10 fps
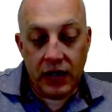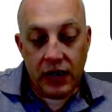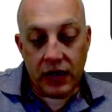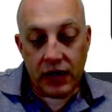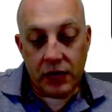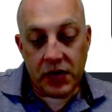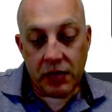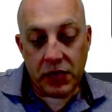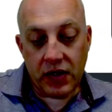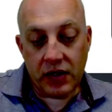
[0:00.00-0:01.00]
and comes
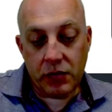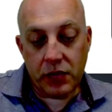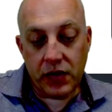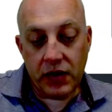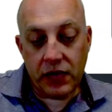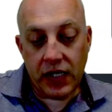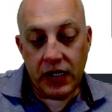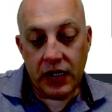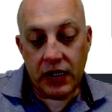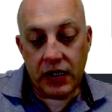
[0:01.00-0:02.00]
up to this point right
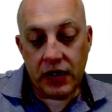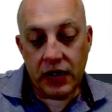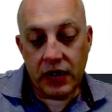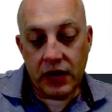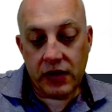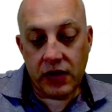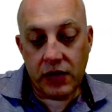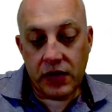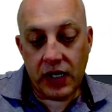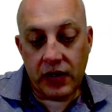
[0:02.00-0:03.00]
here, and then
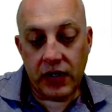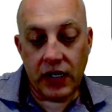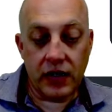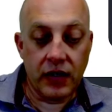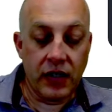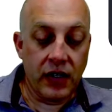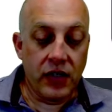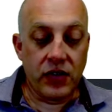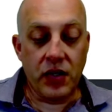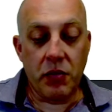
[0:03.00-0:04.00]
slows down again.
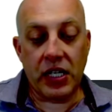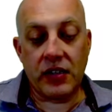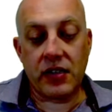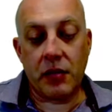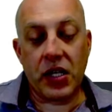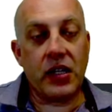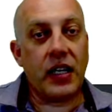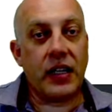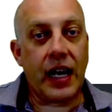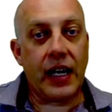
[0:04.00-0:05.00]
So you might get something
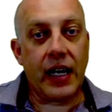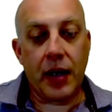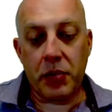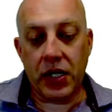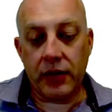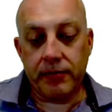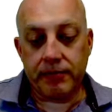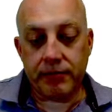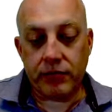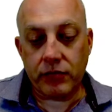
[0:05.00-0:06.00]
like that happening,
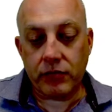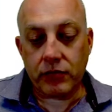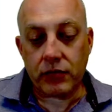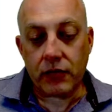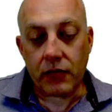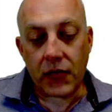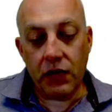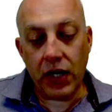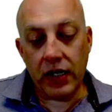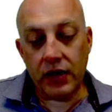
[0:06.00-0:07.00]

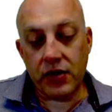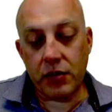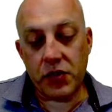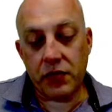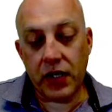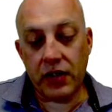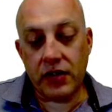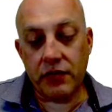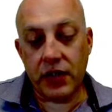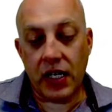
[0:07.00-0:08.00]
right, in terms of
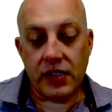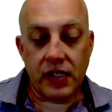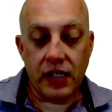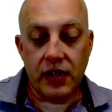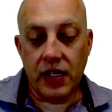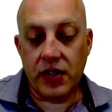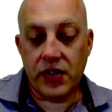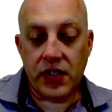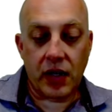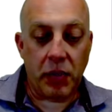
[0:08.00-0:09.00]
relative velocity, and then they're
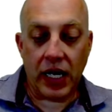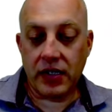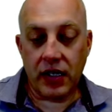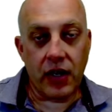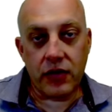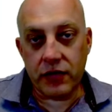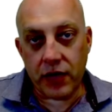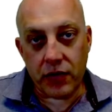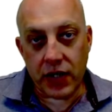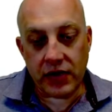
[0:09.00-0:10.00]
stuck back together for
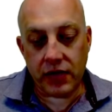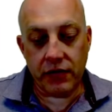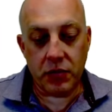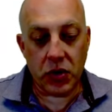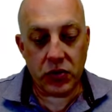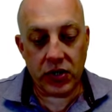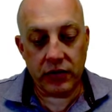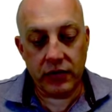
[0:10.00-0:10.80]
the rest of the motion.